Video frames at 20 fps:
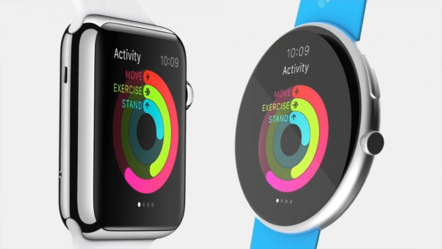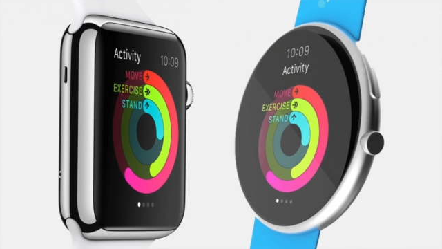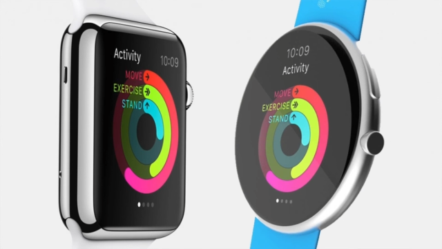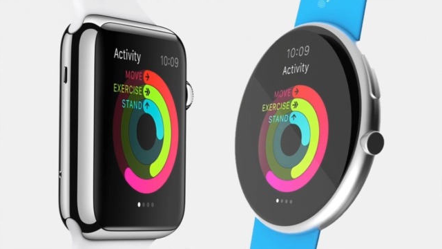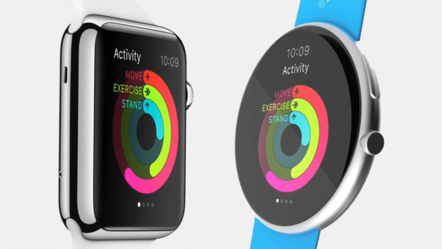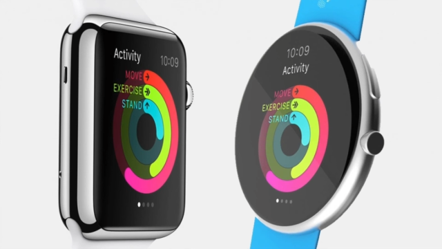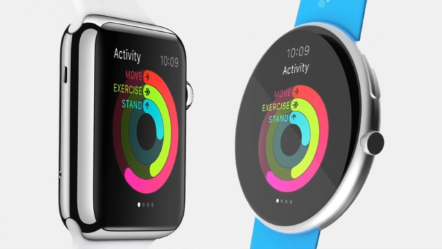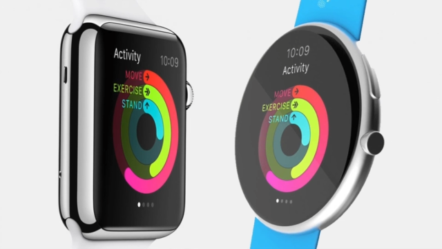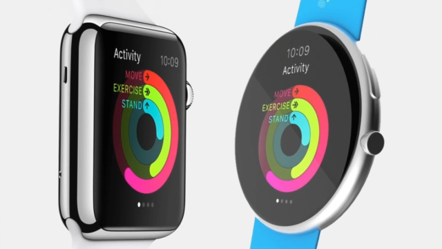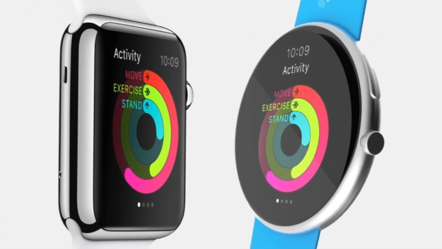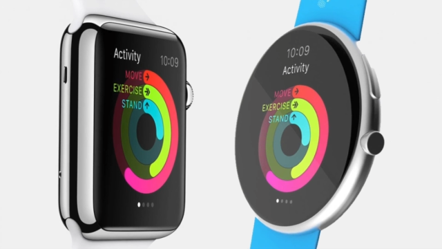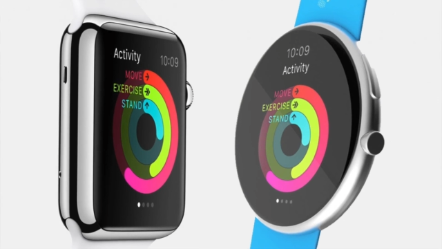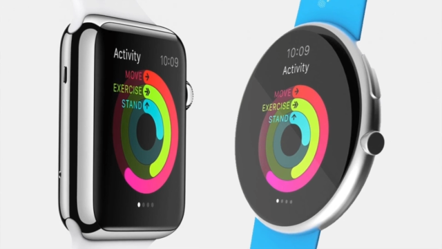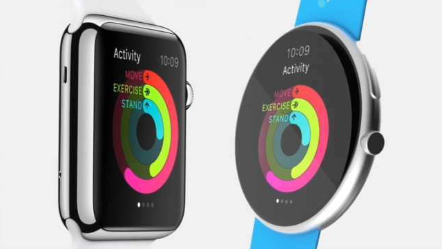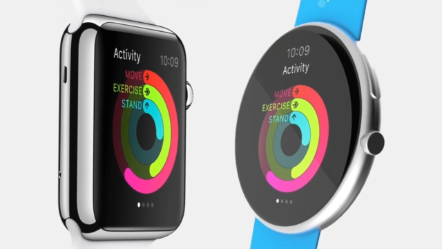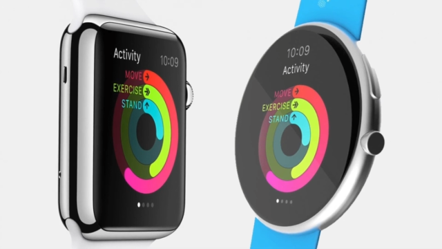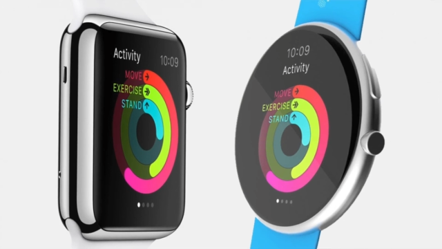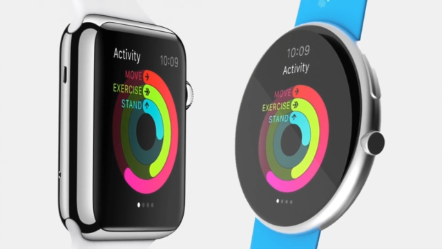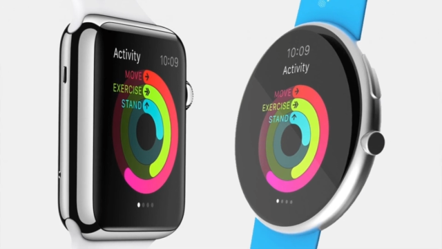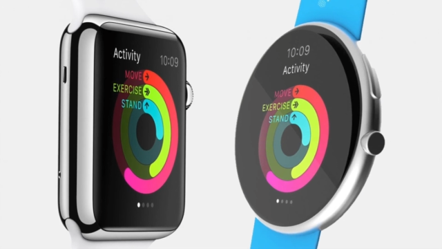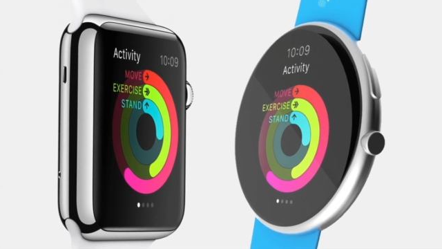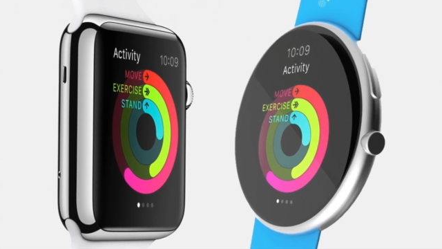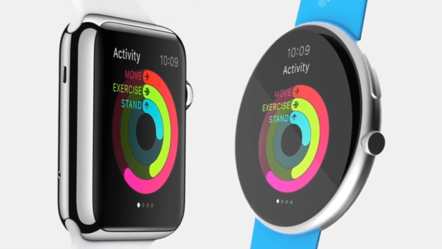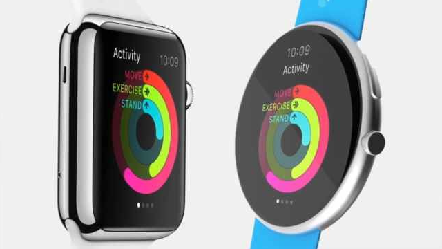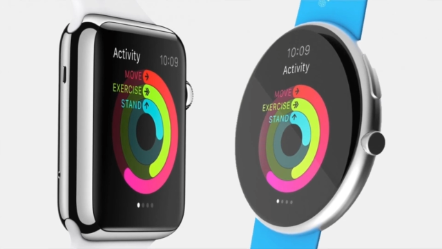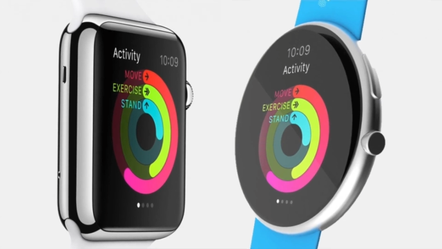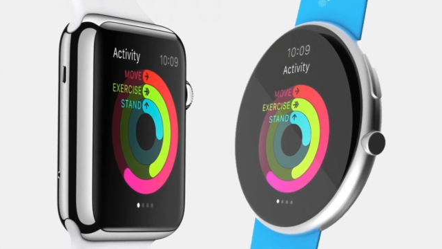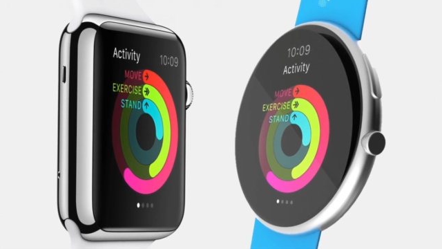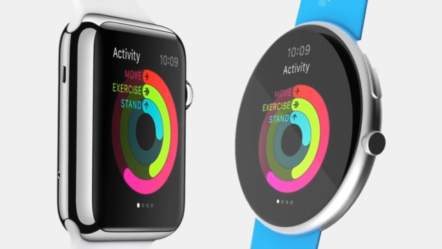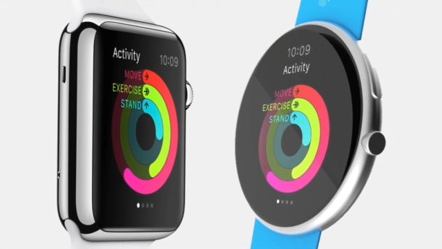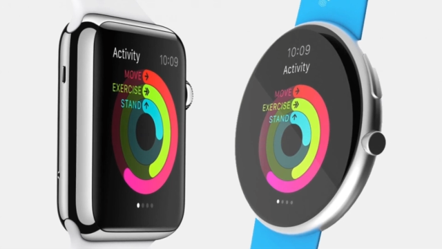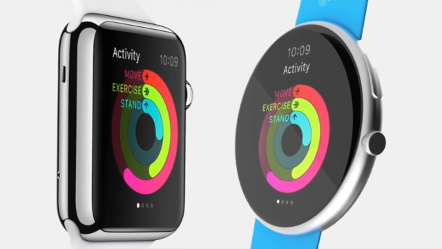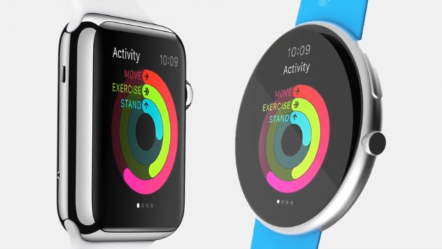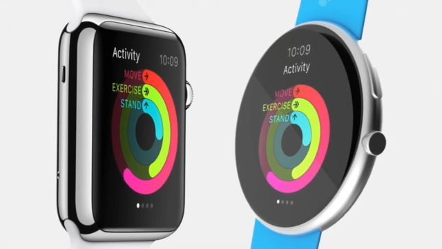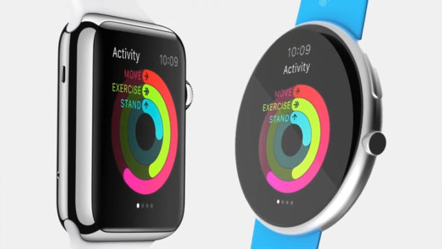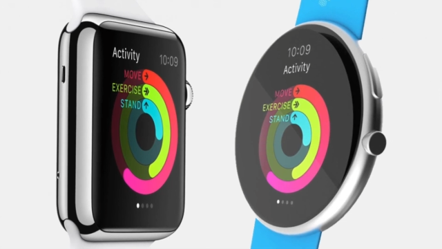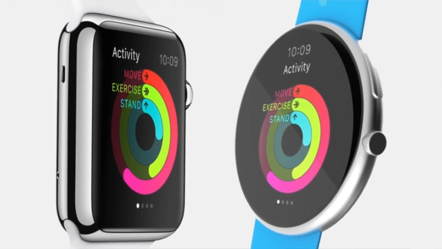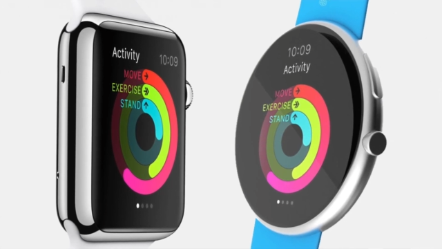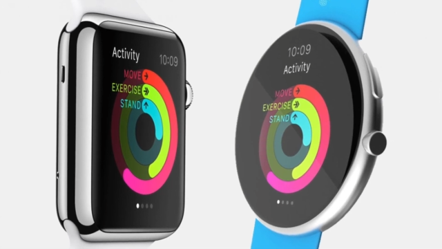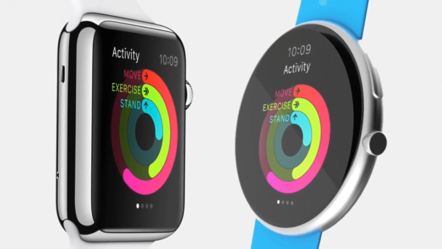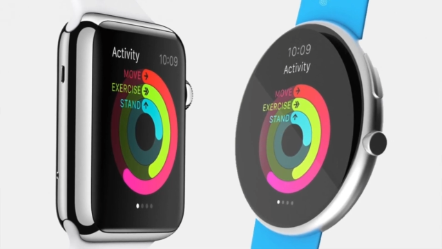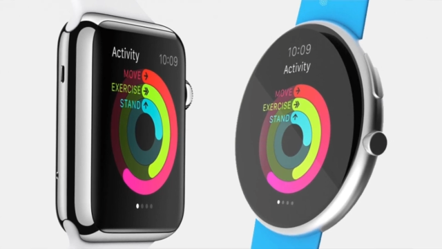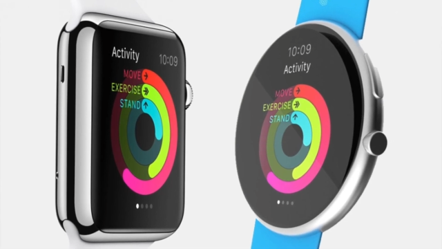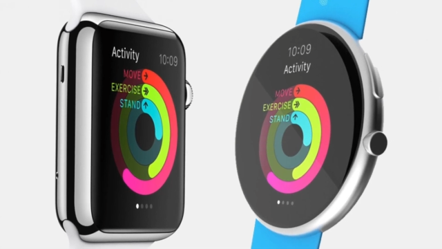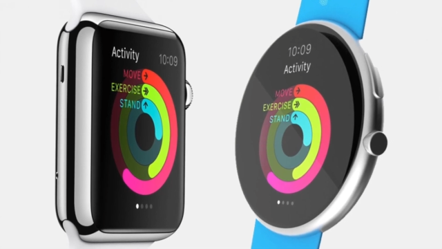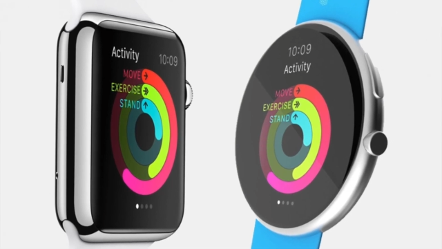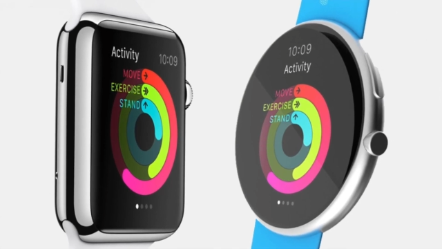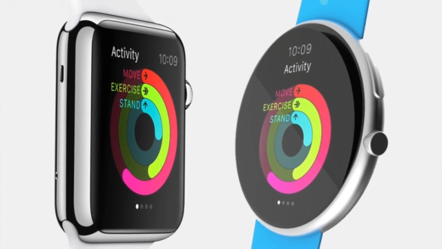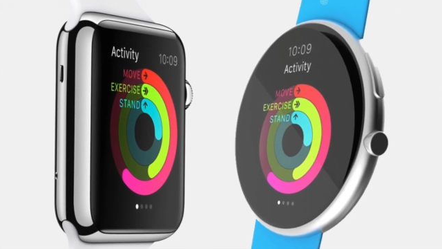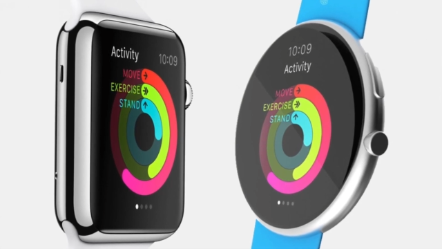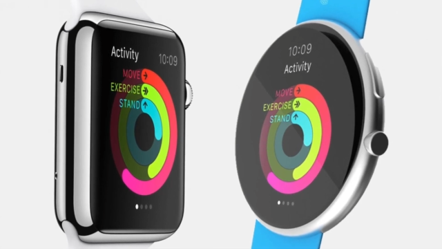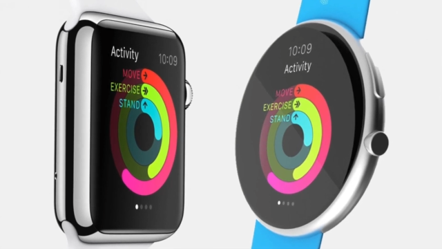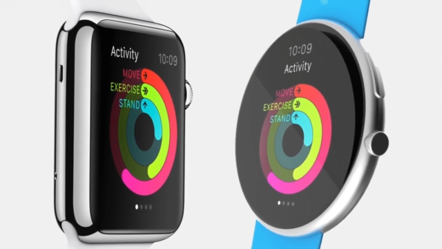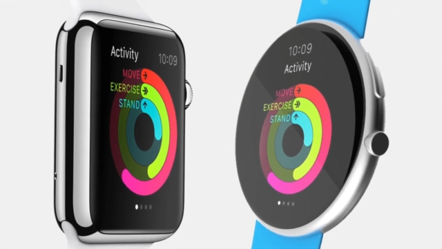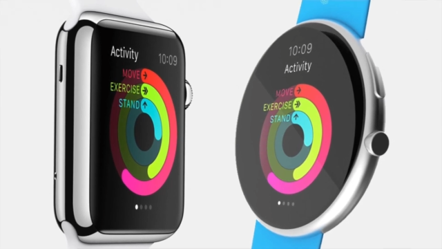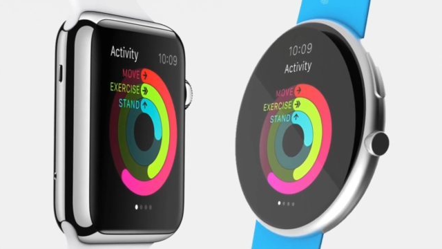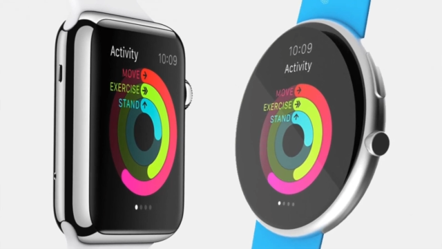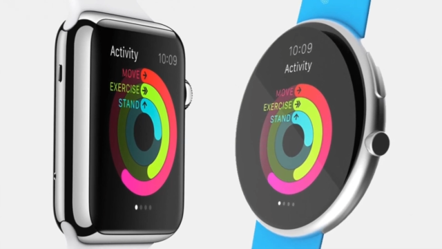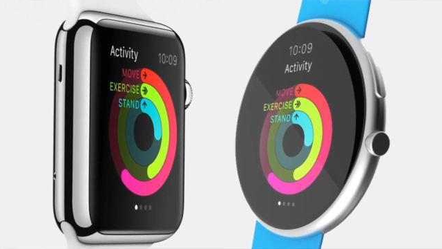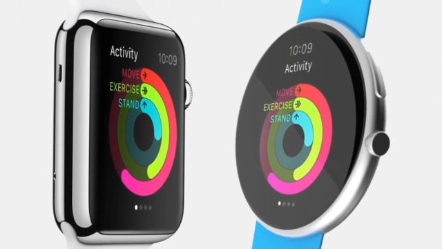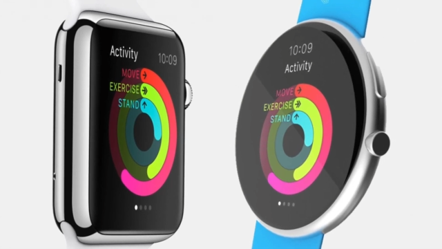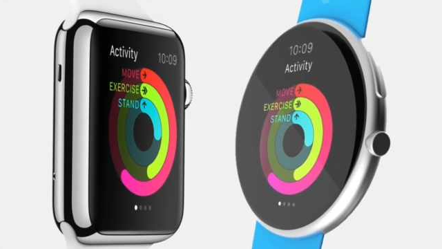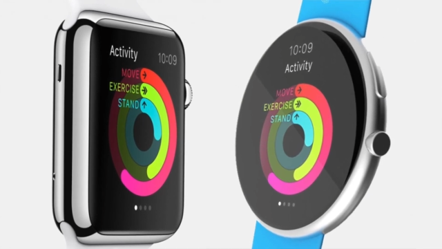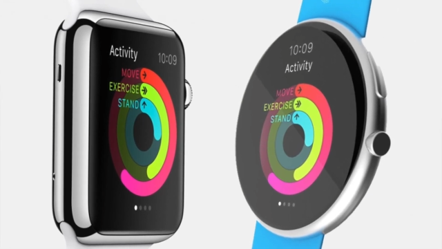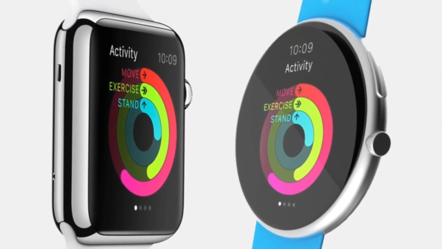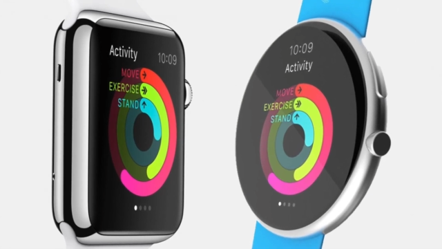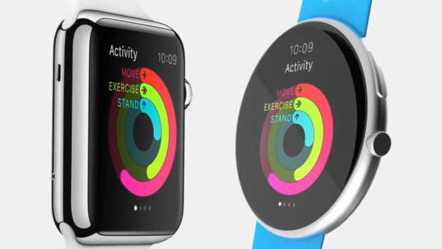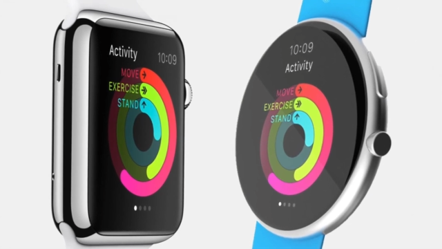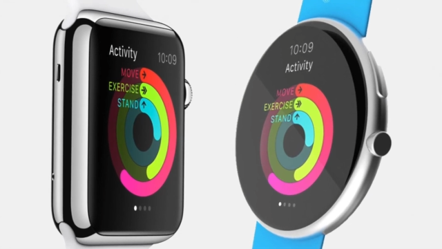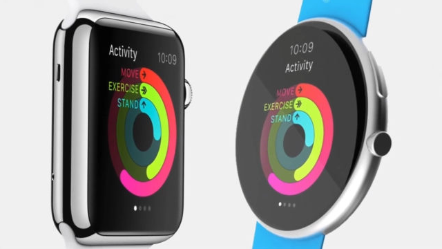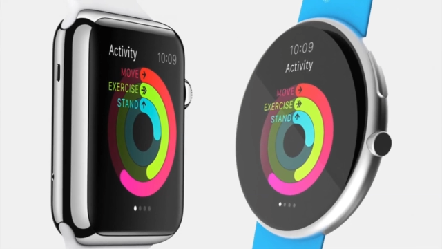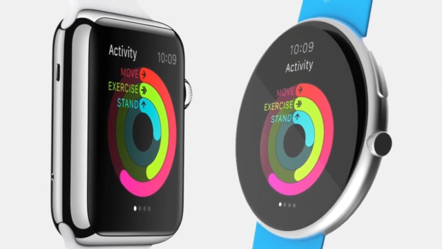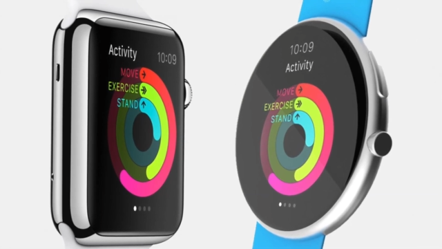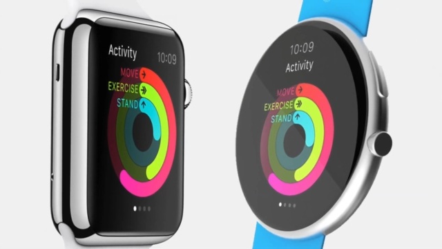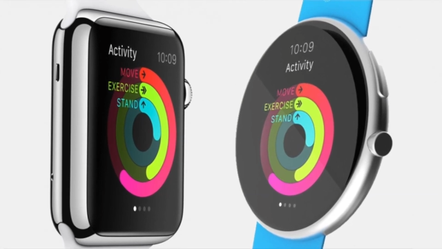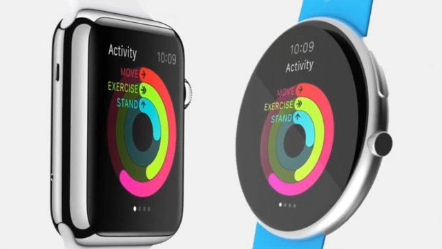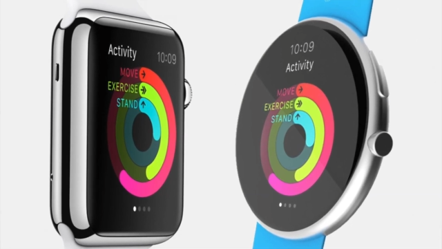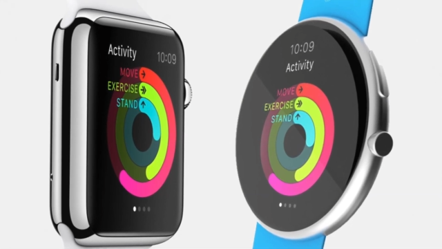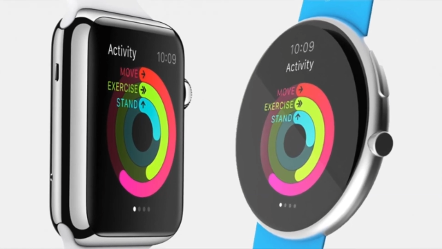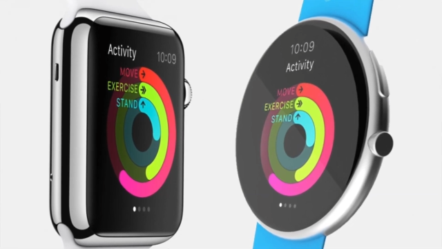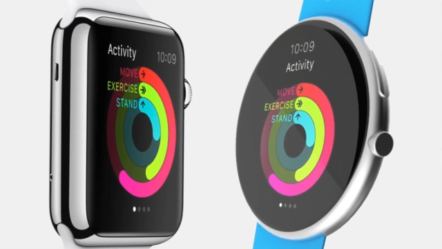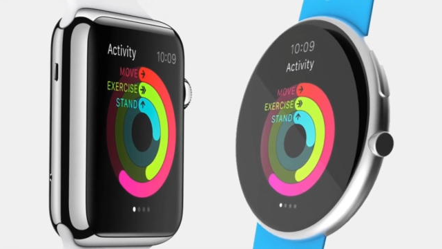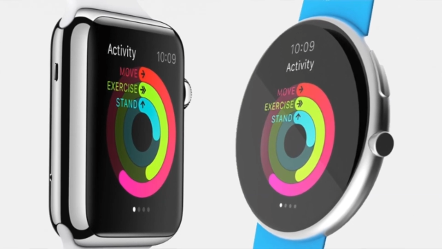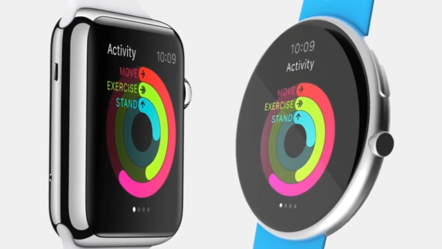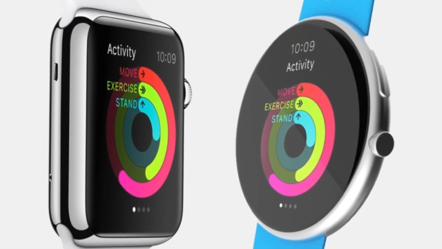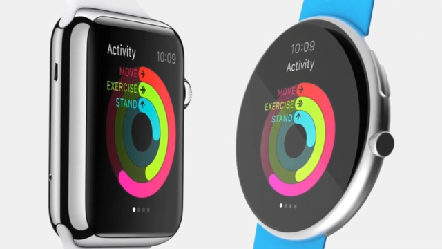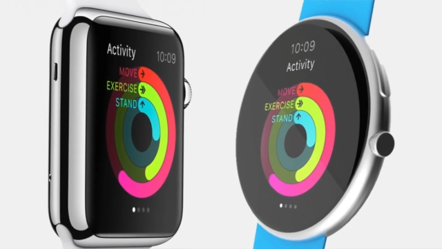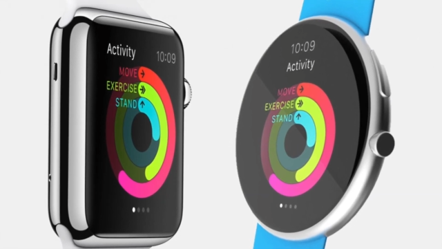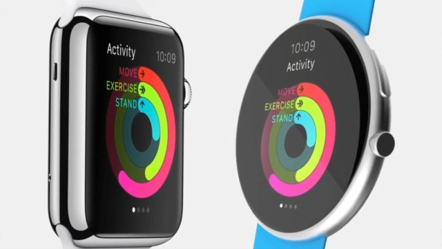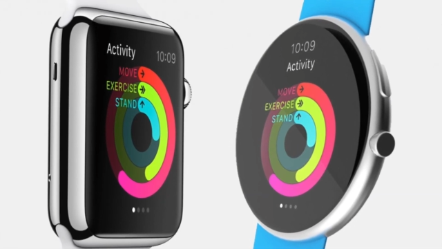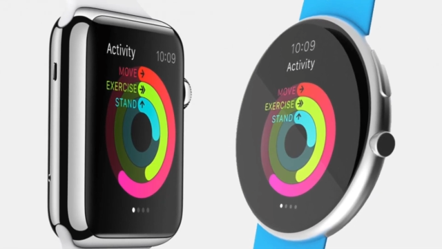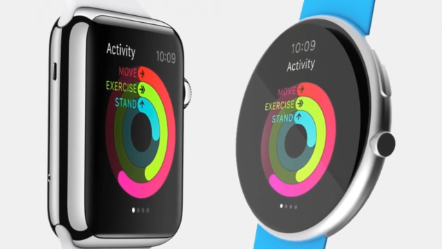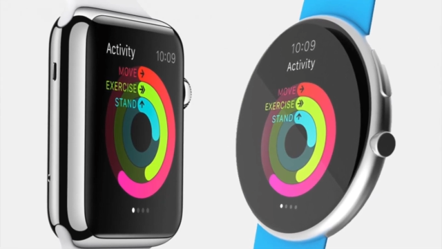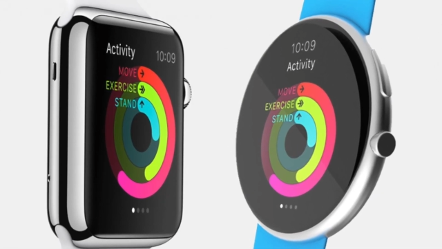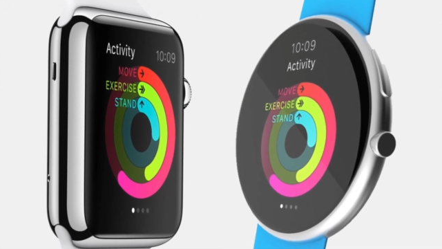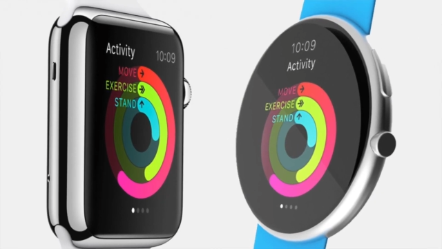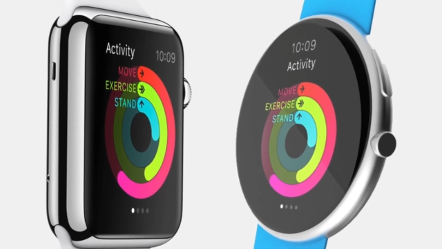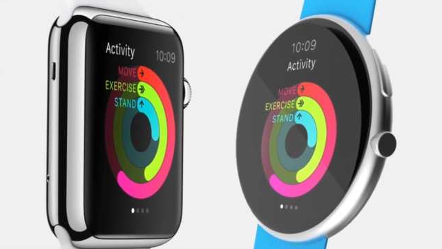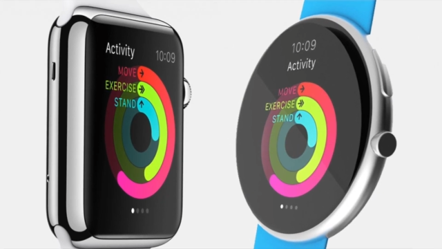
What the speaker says: (no speaker visible)